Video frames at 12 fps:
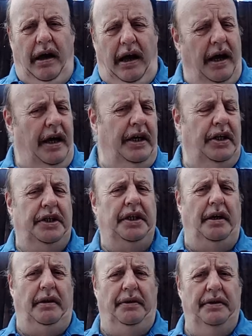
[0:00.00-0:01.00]
I
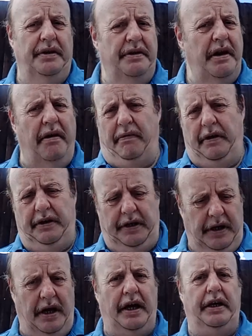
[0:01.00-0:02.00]
shall never
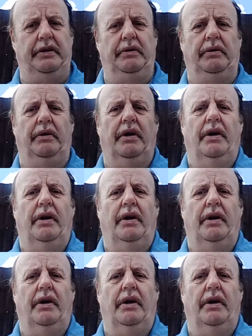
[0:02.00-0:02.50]
deny you.